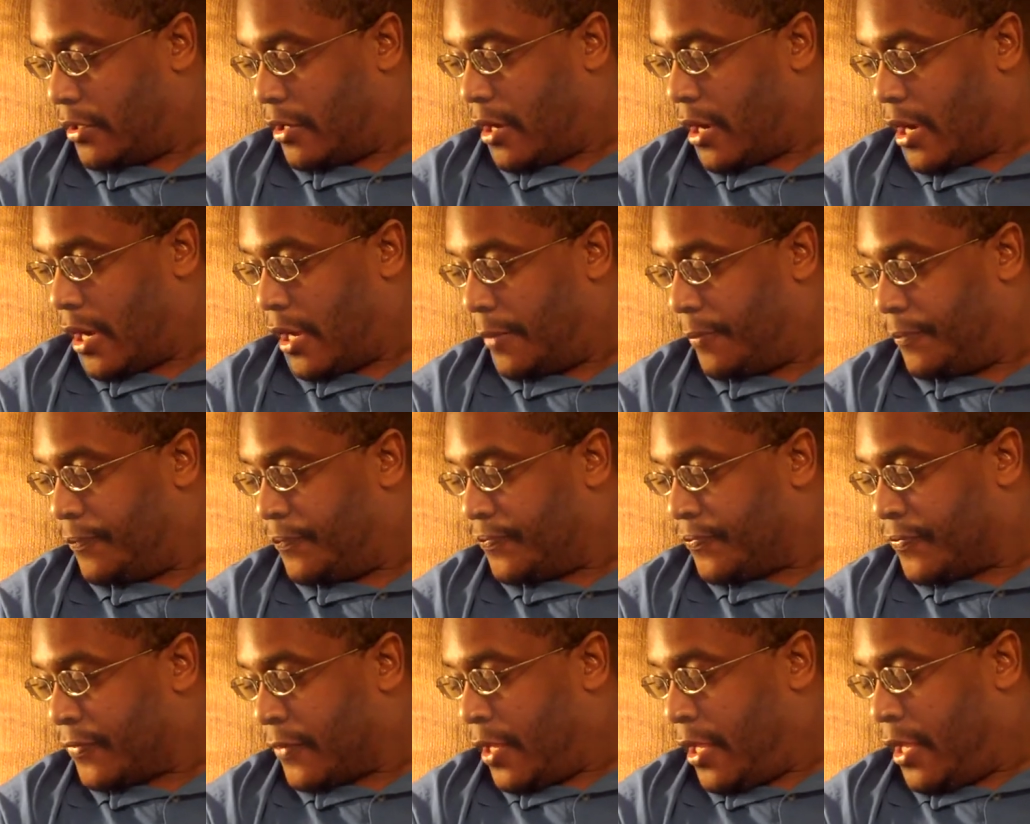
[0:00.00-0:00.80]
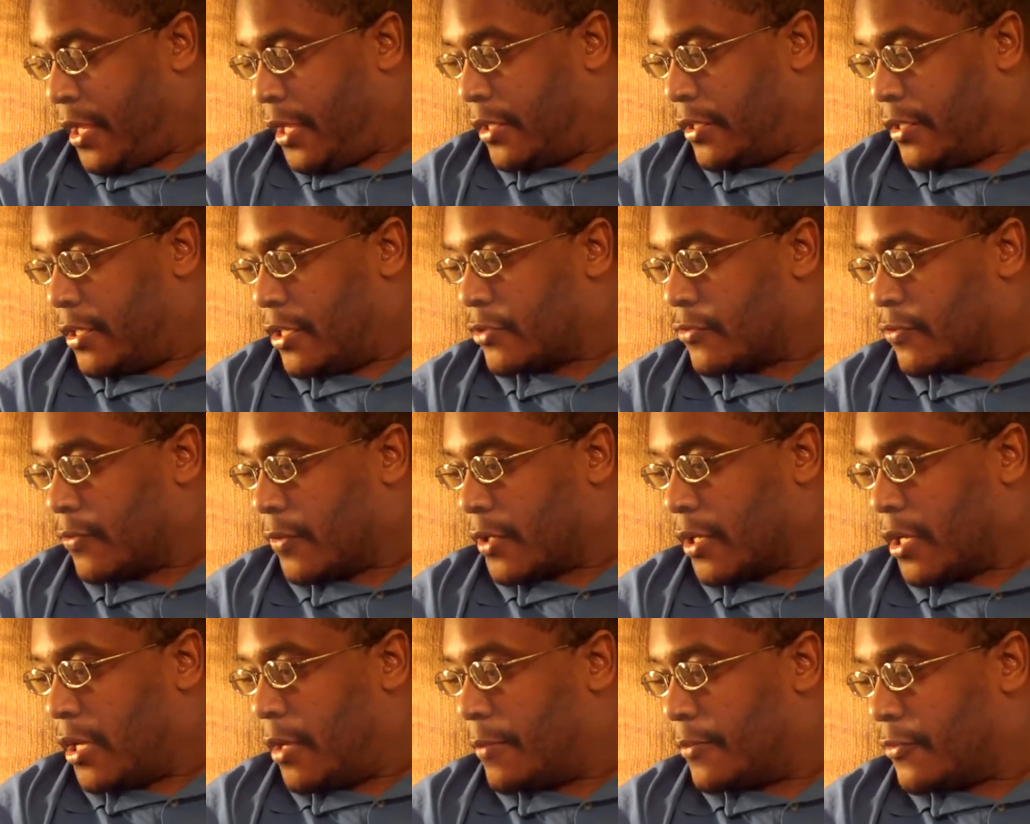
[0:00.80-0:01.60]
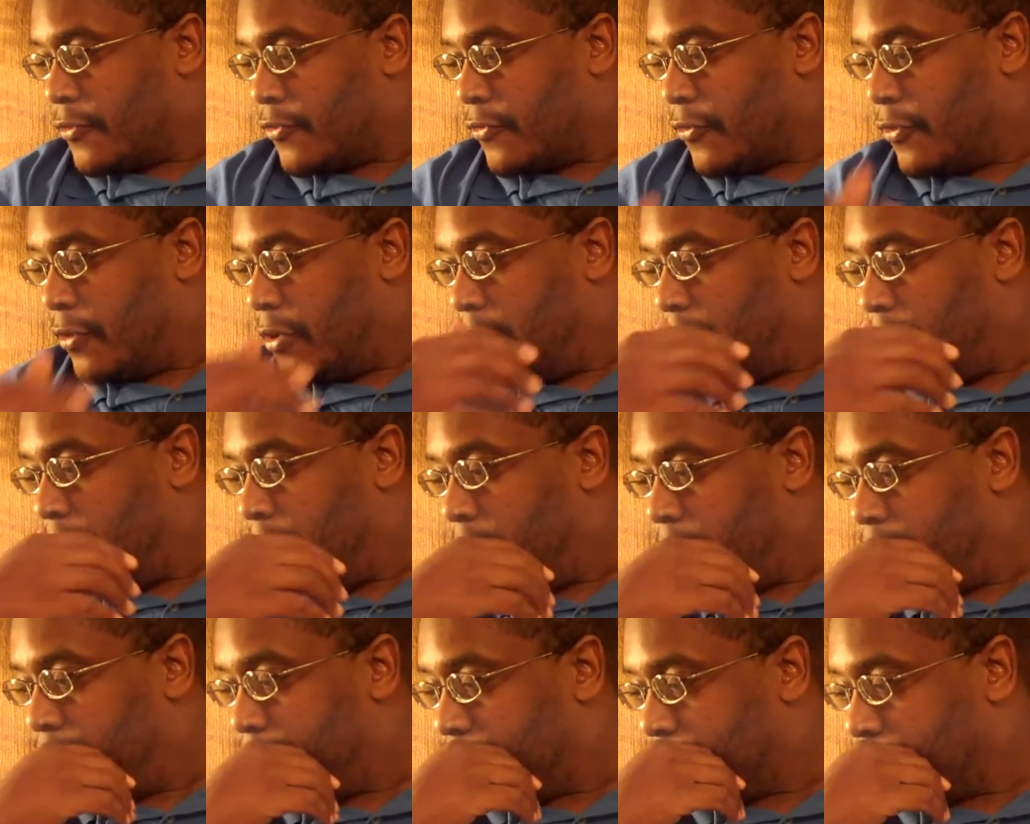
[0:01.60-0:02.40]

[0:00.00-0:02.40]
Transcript: Alright, and this one comes from